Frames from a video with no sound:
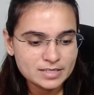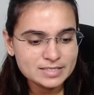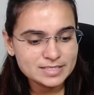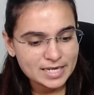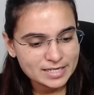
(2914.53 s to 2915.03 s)

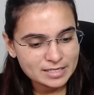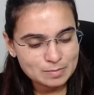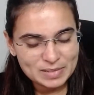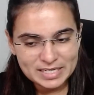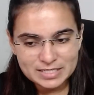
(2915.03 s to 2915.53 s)

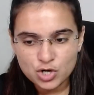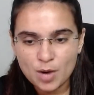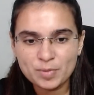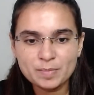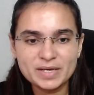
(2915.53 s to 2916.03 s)
Syed, please
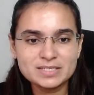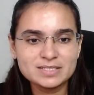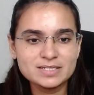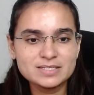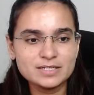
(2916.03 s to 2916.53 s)
copy paste
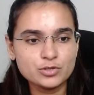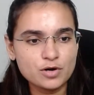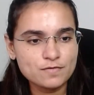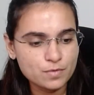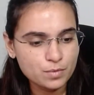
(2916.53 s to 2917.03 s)
this in
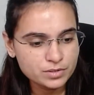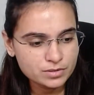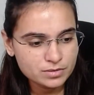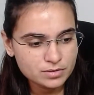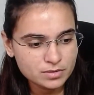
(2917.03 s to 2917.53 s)
your
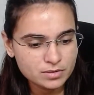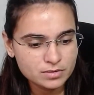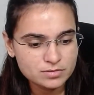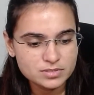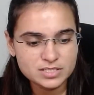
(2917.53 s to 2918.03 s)
phone.
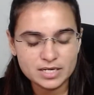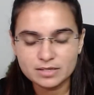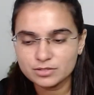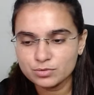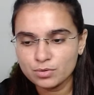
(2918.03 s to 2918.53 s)

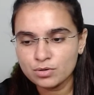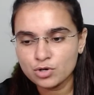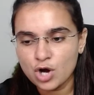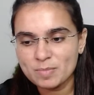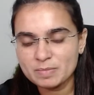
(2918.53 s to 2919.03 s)
You know,
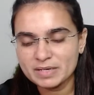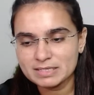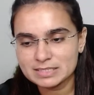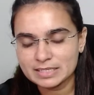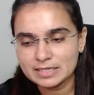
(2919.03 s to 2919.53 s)
copy
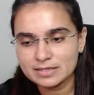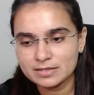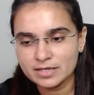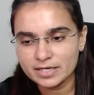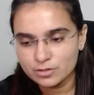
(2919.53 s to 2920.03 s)
paste it
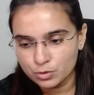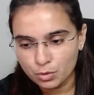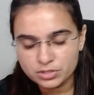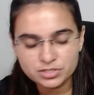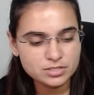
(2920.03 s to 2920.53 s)
in
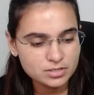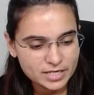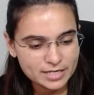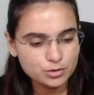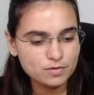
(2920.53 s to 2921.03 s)
notes
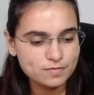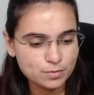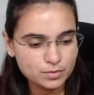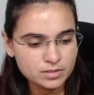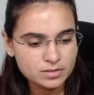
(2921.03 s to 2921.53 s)
in your
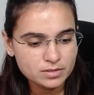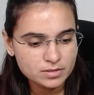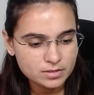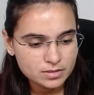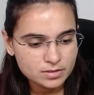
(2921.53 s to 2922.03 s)
phone.
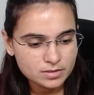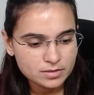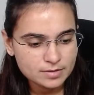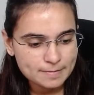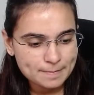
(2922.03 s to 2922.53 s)

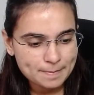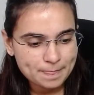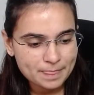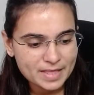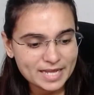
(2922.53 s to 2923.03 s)

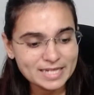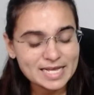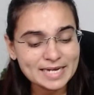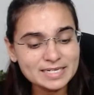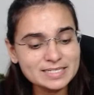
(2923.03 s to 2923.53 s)

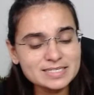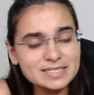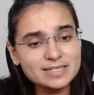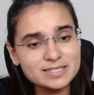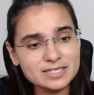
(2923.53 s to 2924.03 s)
And it is in
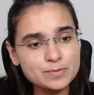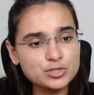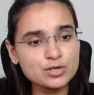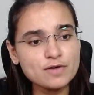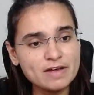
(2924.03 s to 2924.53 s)
the
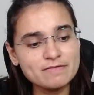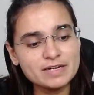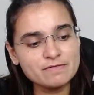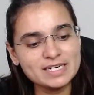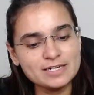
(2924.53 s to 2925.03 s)
description of
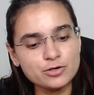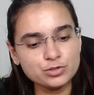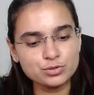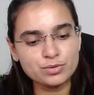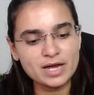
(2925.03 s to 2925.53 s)
every video.
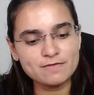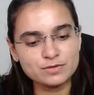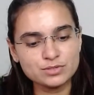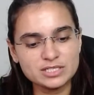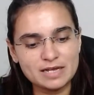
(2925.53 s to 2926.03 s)
You don't have
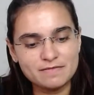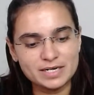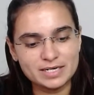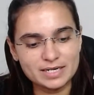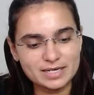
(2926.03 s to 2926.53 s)
to save
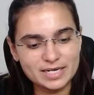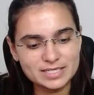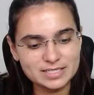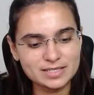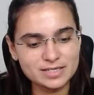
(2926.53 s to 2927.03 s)
it.
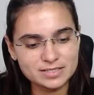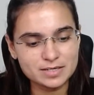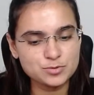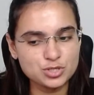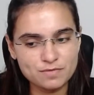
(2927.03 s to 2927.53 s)
It's in the
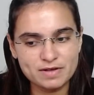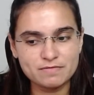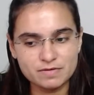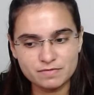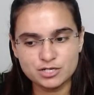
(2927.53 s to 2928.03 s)
description of
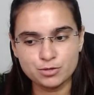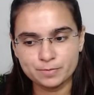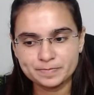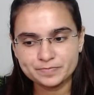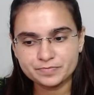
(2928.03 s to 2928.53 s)
every video.